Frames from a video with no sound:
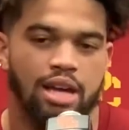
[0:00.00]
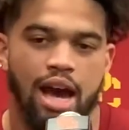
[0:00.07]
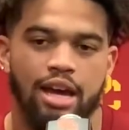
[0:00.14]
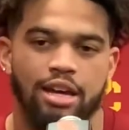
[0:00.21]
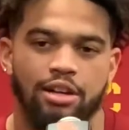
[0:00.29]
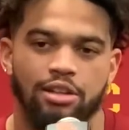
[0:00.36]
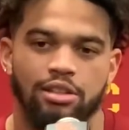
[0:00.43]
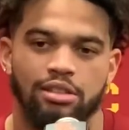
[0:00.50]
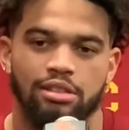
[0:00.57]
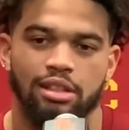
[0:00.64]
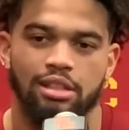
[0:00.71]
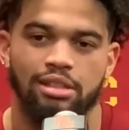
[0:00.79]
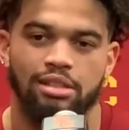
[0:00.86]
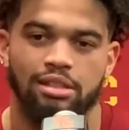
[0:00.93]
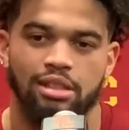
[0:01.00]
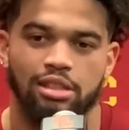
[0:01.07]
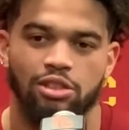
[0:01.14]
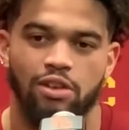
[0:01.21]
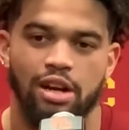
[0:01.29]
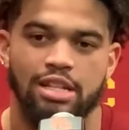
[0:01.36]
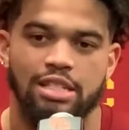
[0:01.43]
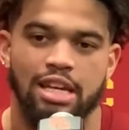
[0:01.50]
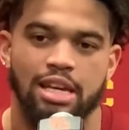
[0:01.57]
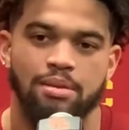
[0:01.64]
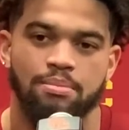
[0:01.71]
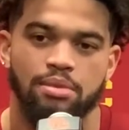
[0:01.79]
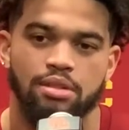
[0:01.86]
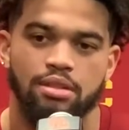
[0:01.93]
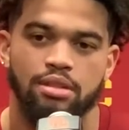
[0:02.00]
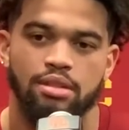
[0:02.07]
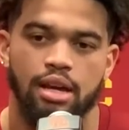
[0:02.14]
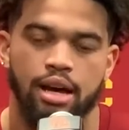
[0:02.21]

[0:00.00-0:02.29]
got here is is, is great teams.